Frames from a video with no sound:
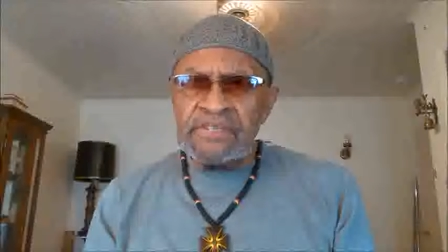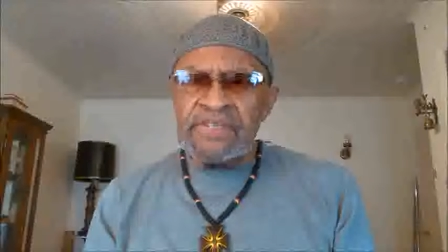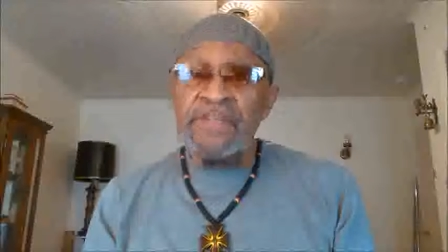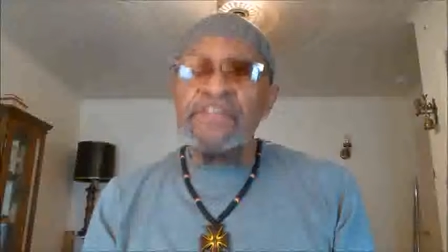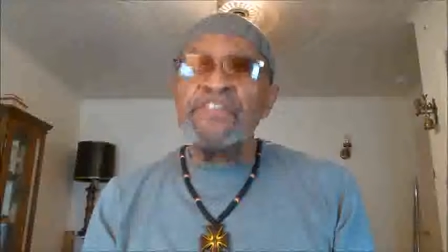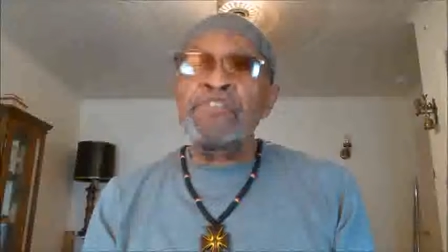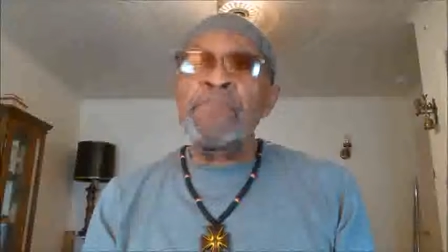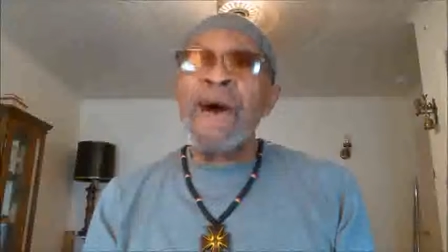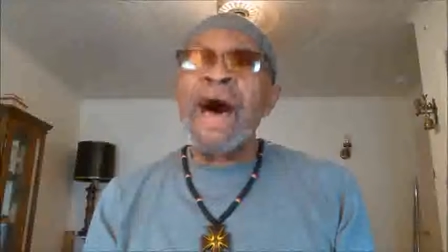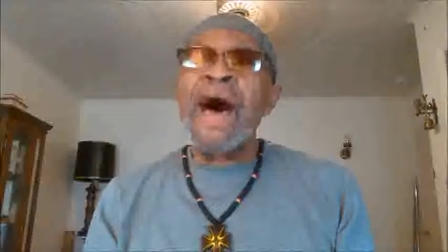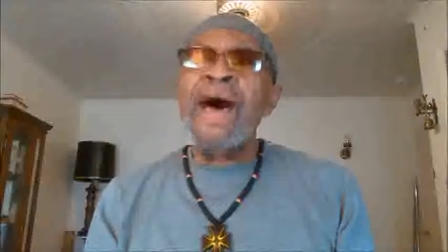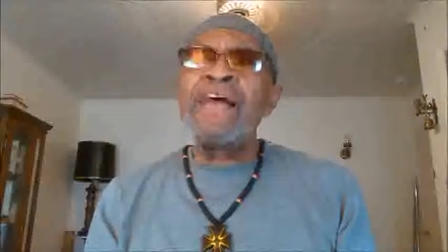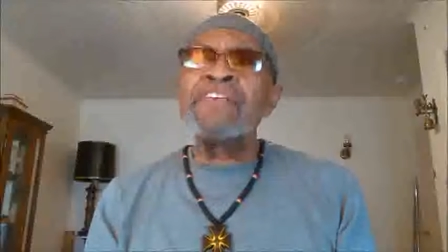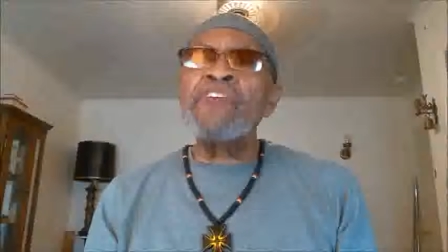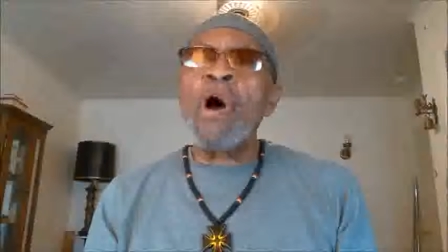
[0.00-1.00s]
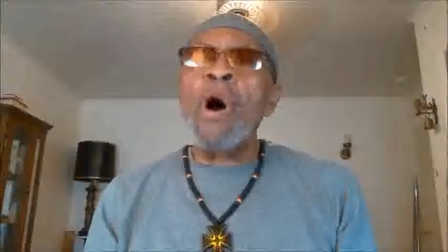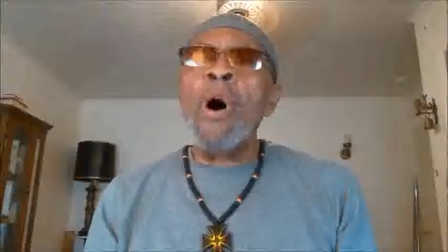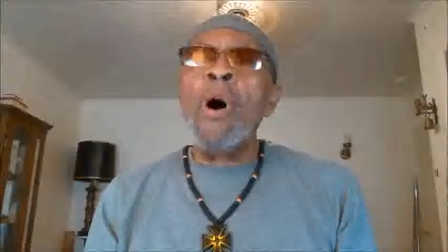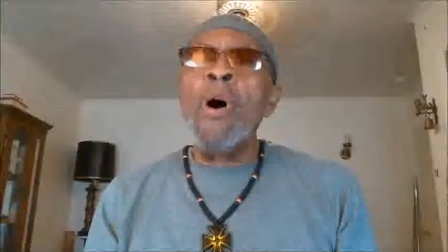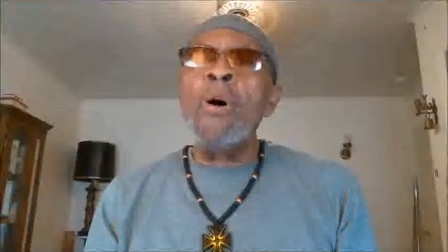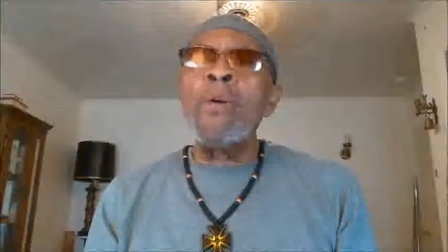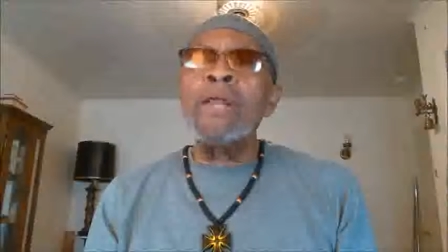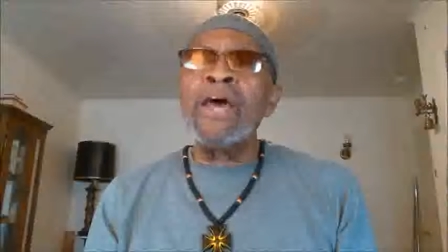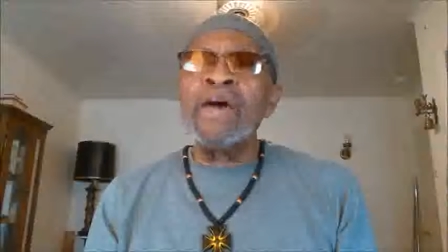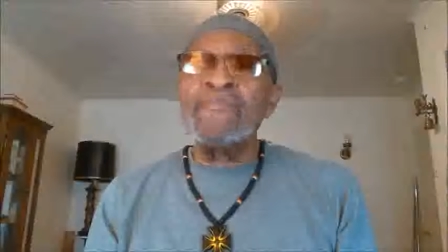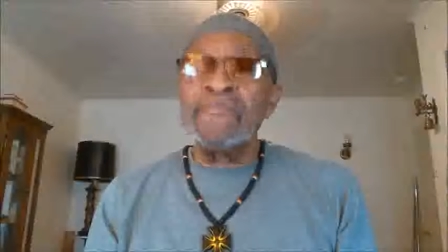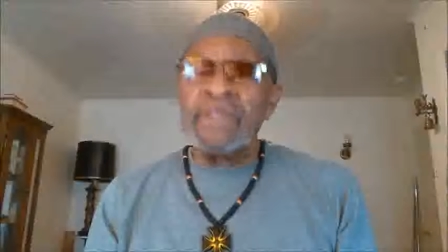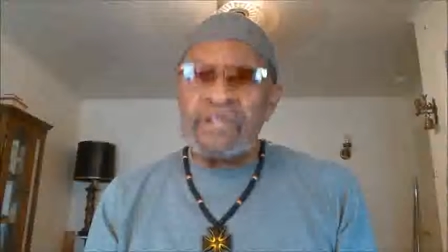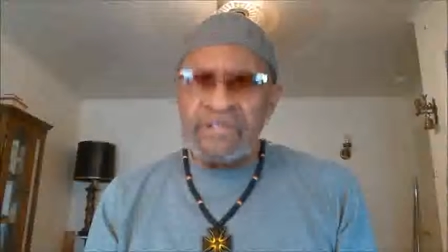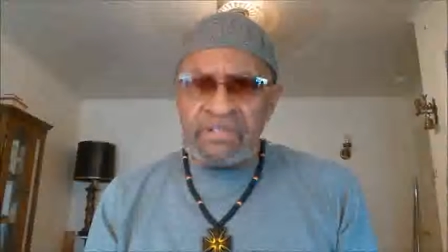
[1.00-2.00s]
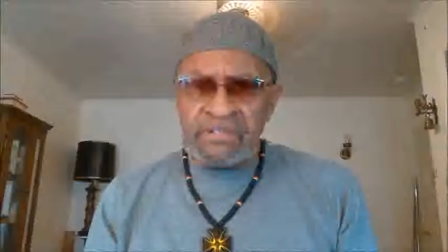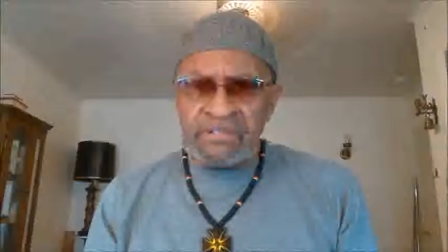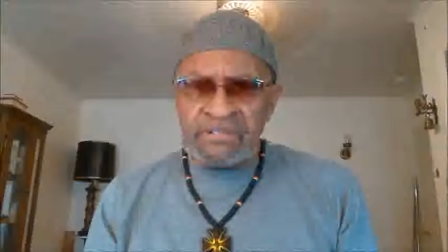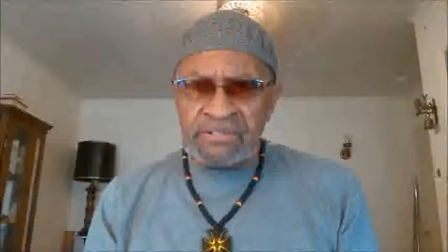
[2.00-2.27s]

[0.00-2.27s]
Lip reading: They despise all Africans.